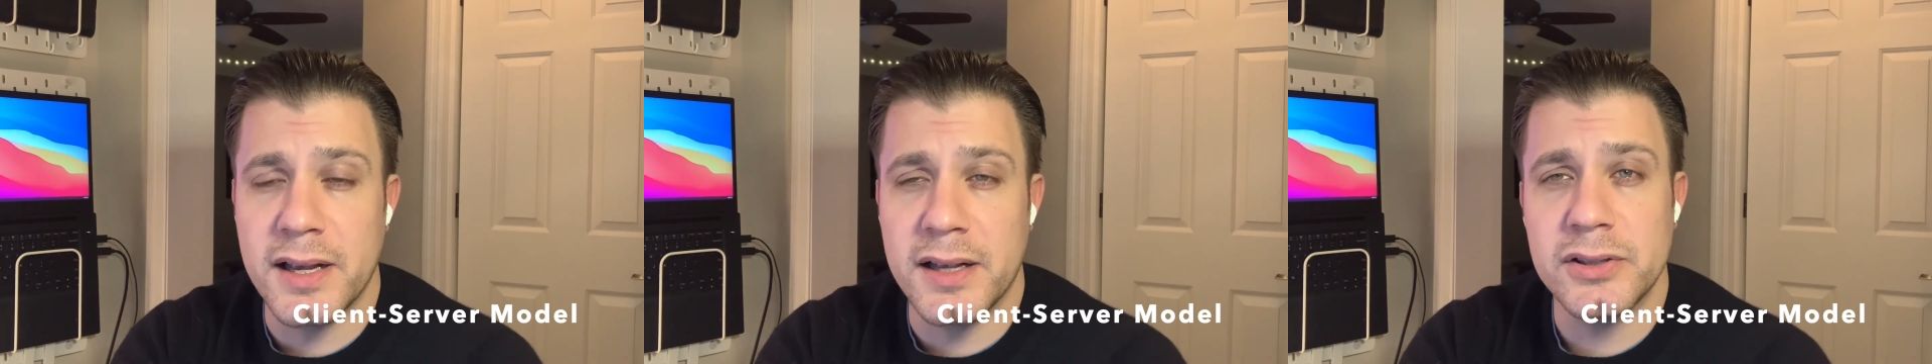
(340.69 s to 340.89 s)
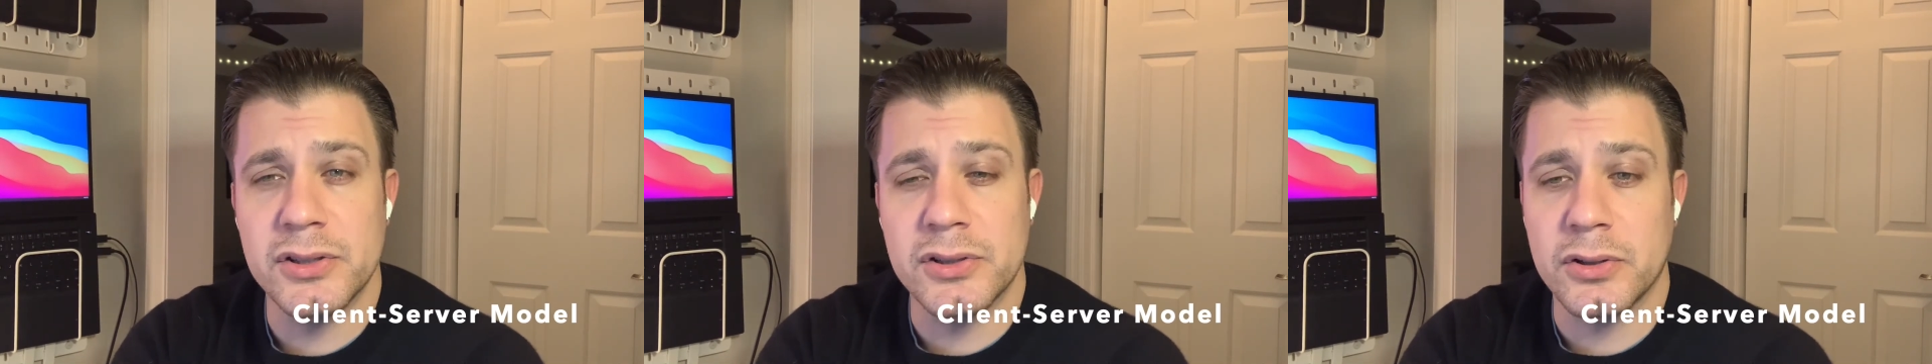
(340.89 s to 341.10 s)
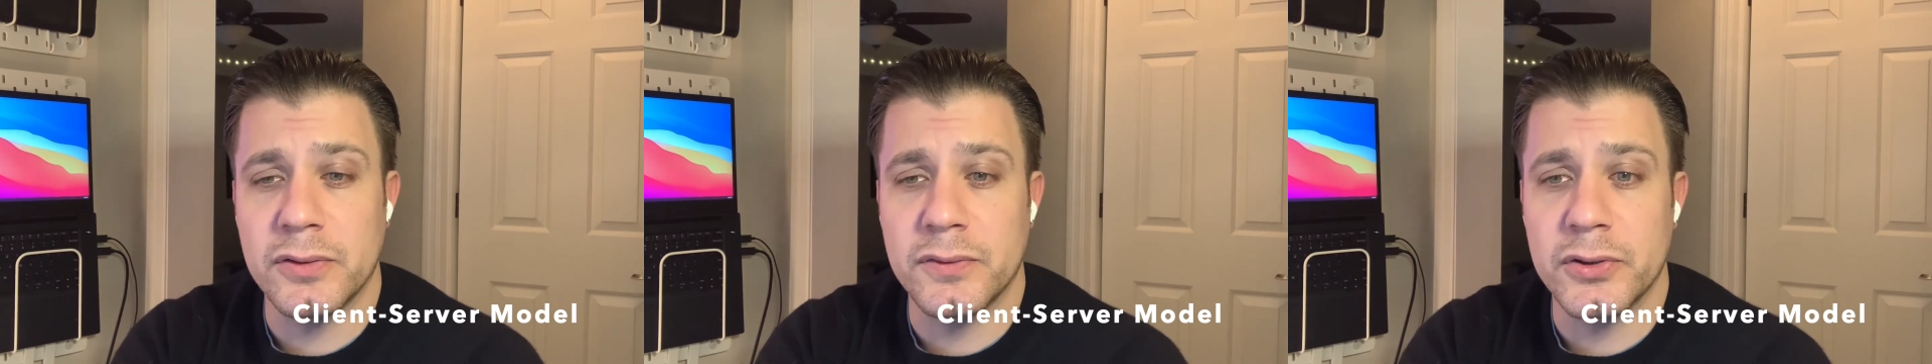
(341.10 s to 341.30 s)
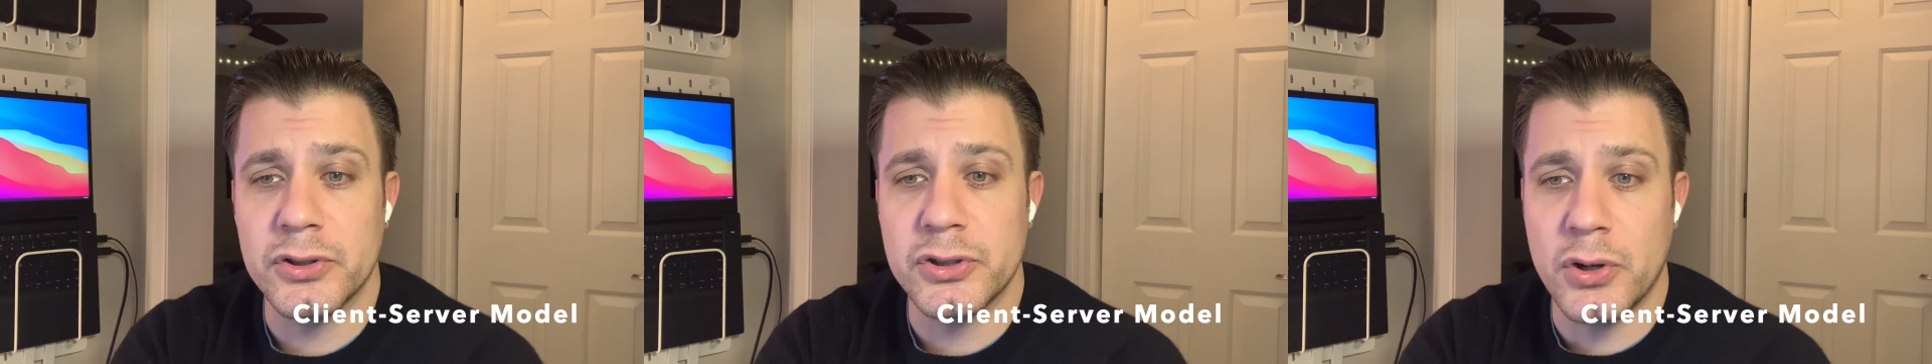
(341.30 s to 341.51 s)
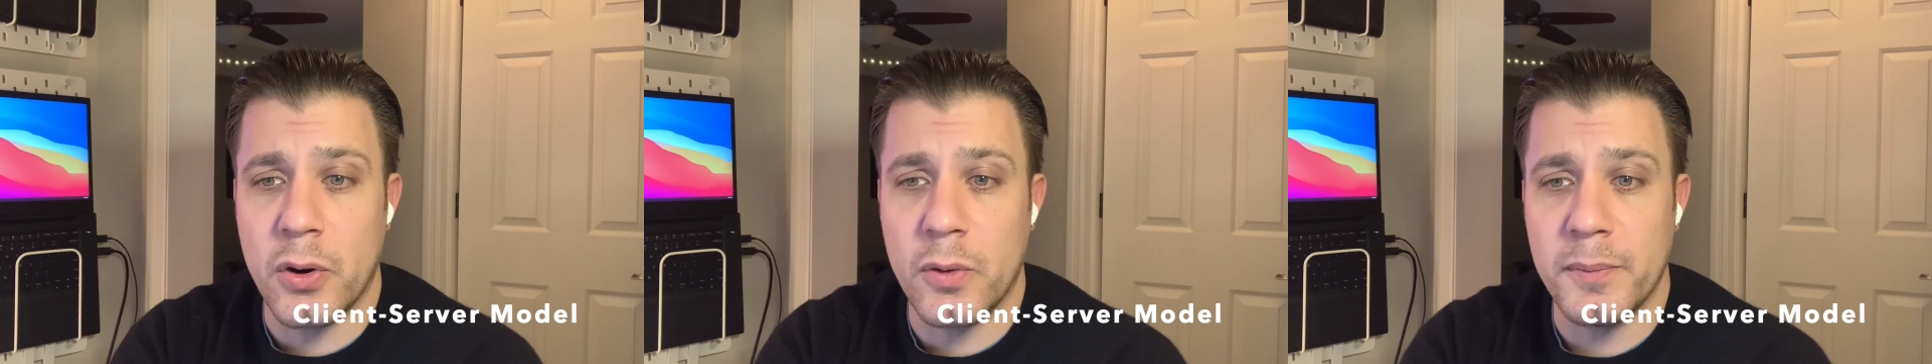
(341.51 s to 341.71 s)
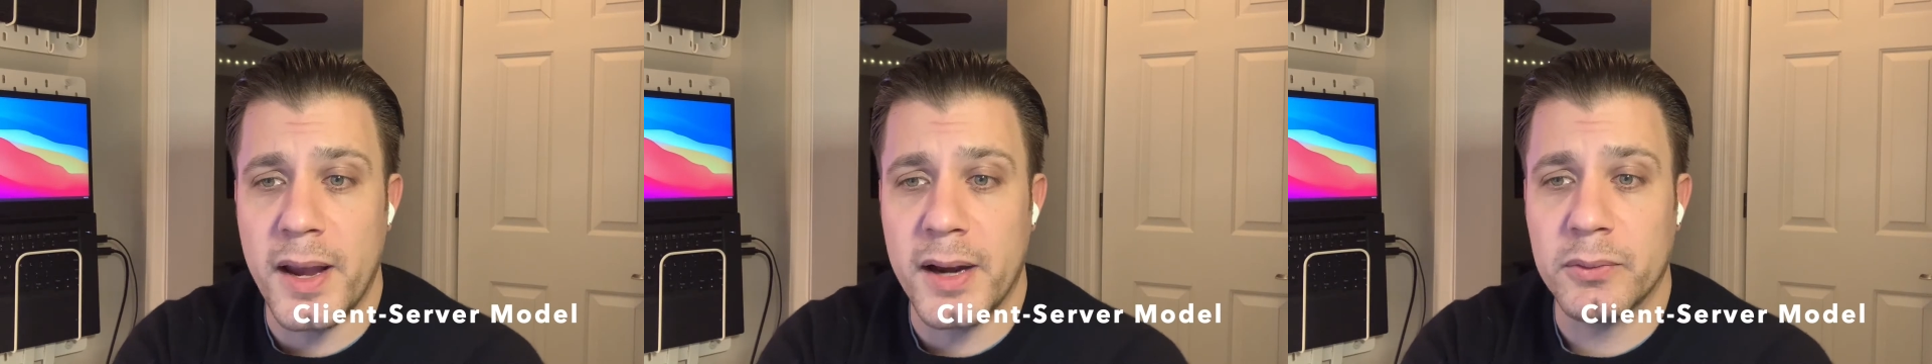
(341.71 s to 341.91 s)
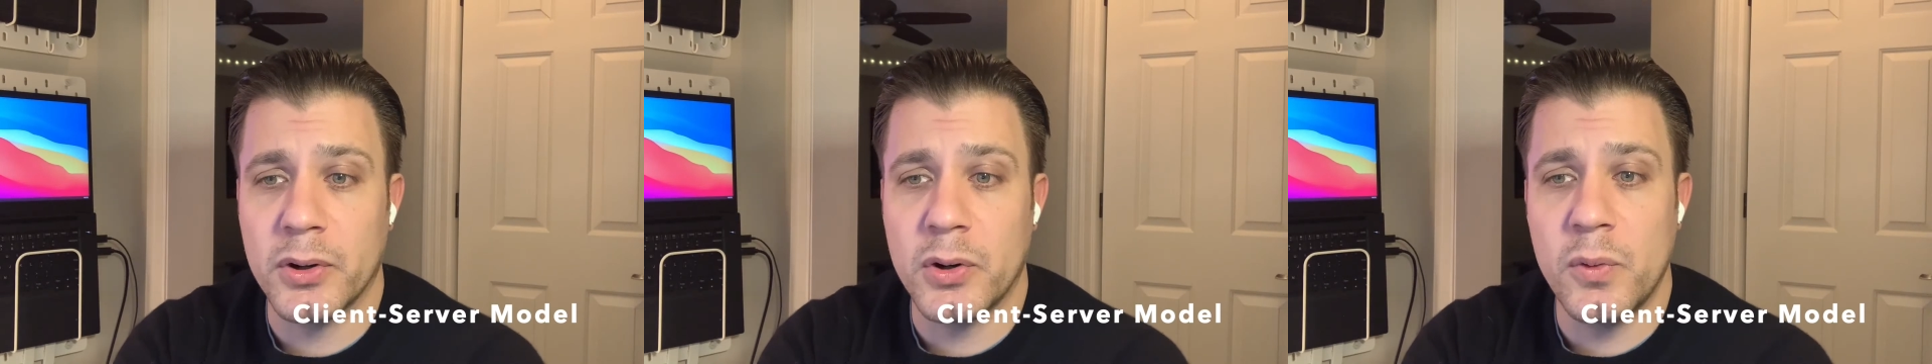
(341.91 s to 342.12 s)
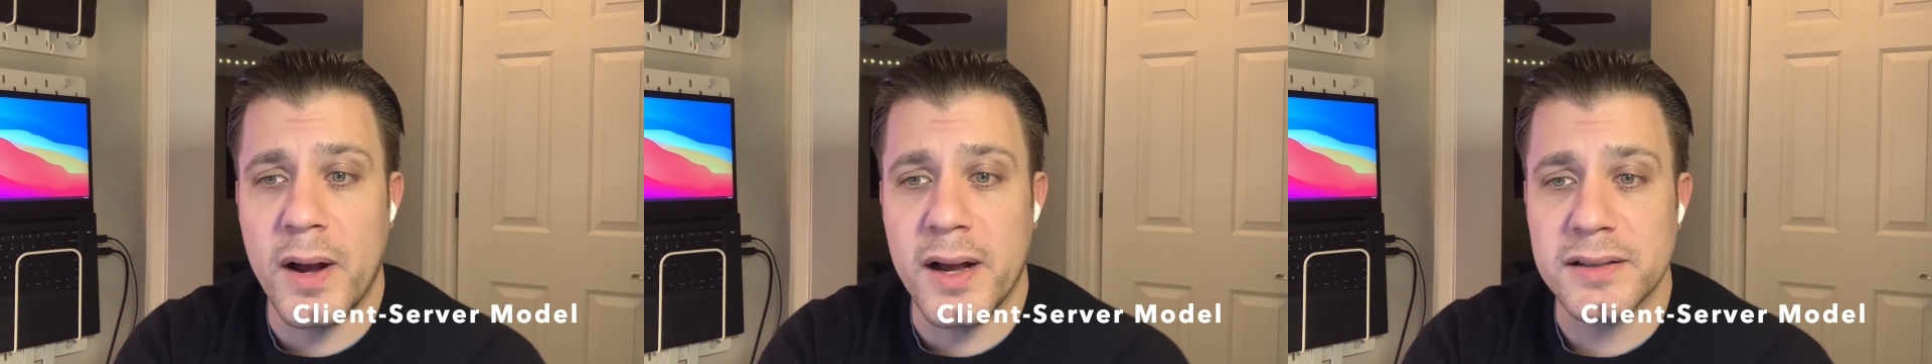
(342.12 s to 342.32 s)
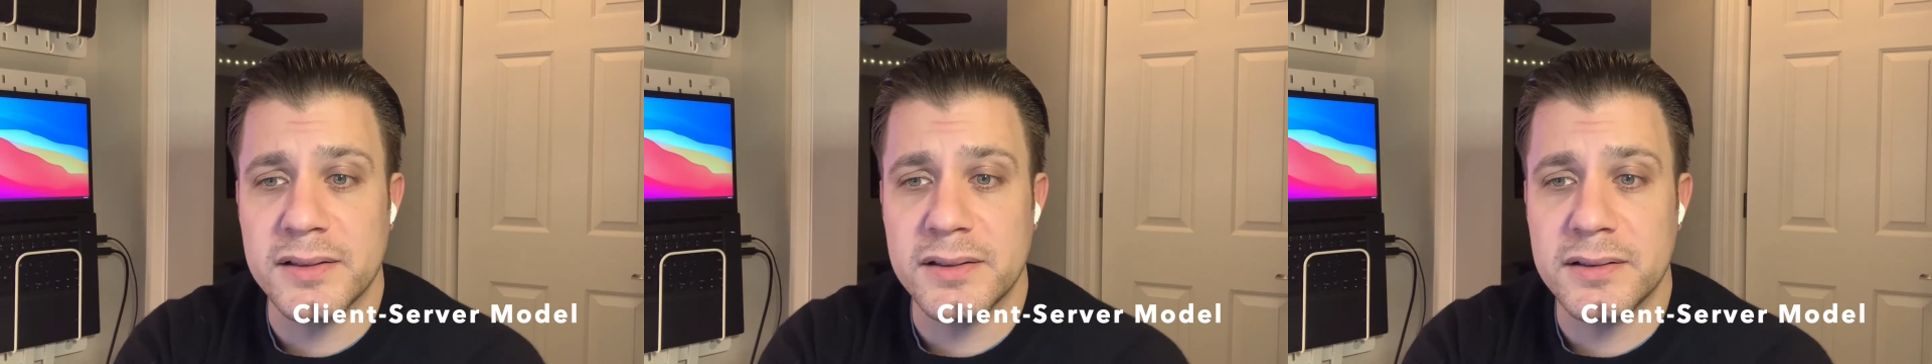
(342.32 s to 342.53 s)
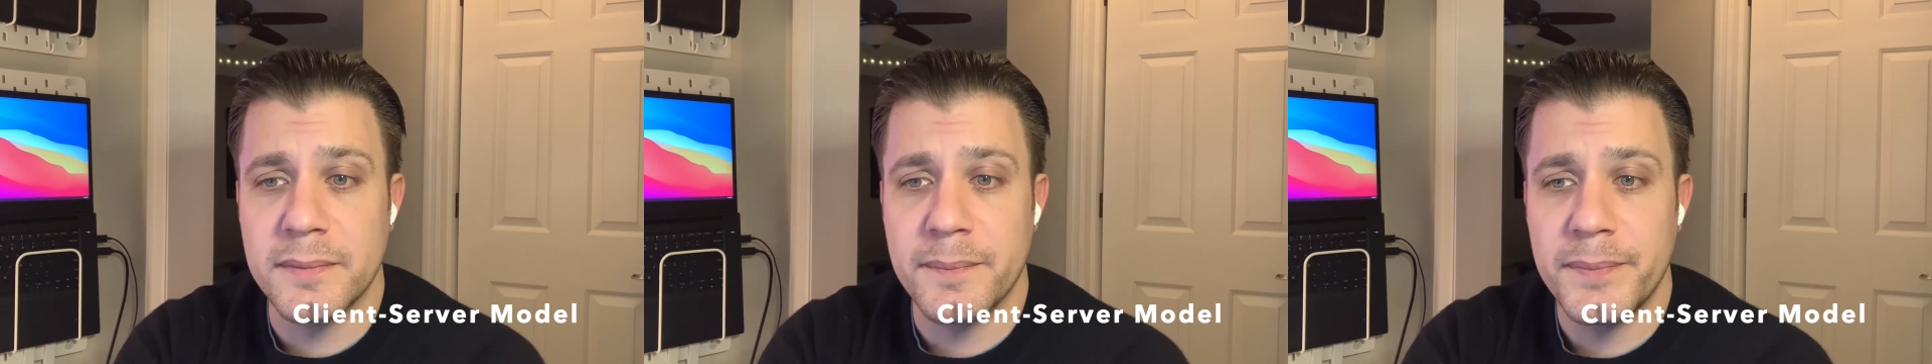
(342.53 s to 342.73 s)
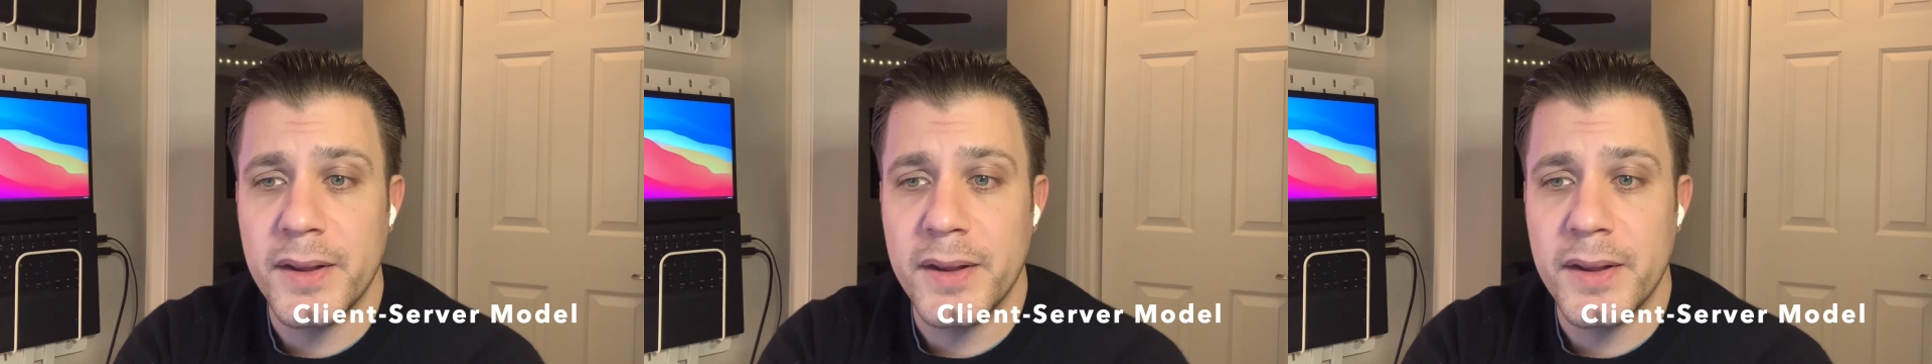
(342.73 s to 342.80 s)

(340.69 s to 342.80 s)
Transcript: and servers don't make requests.